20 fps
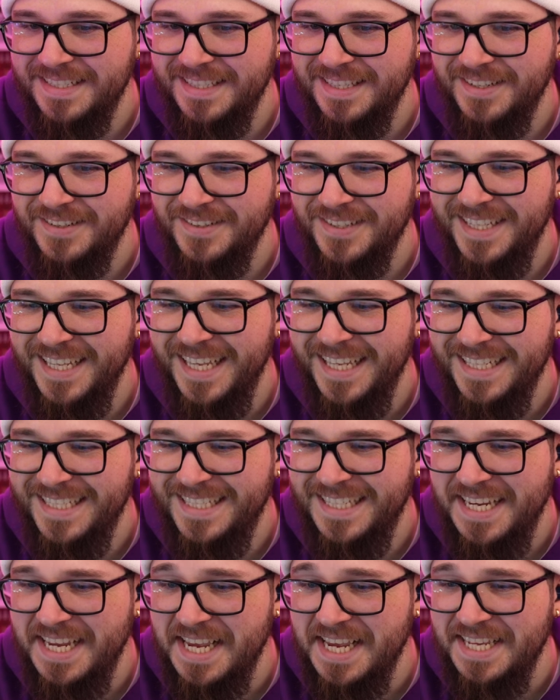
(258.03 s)
little
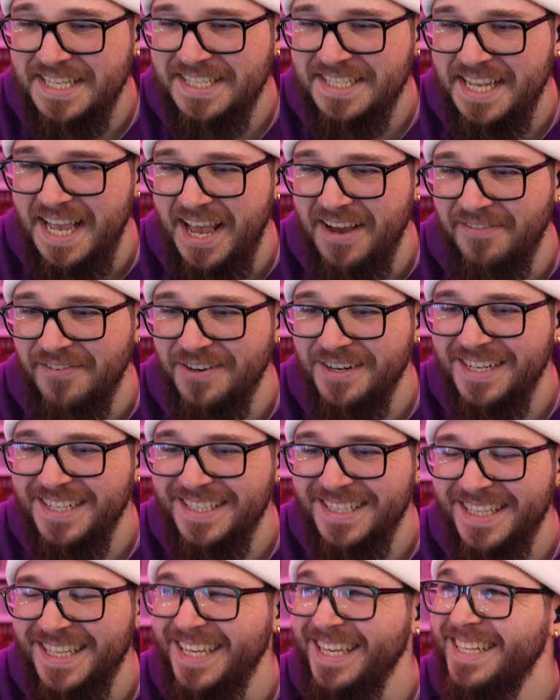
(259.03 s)
teas ever?
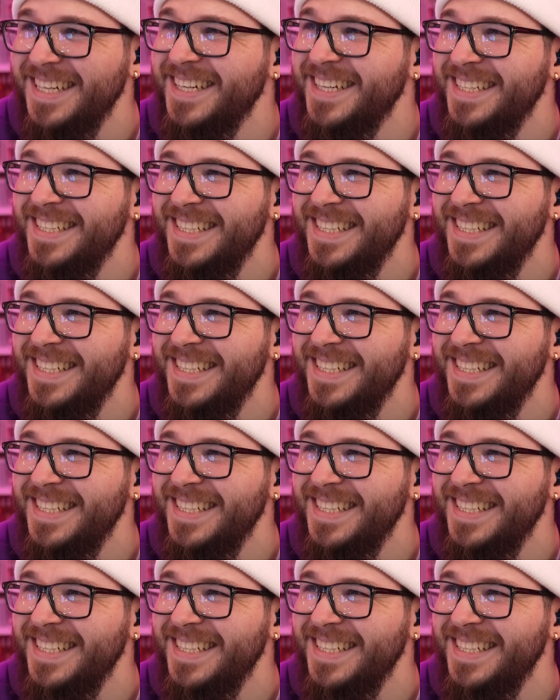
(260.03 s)
Look at her.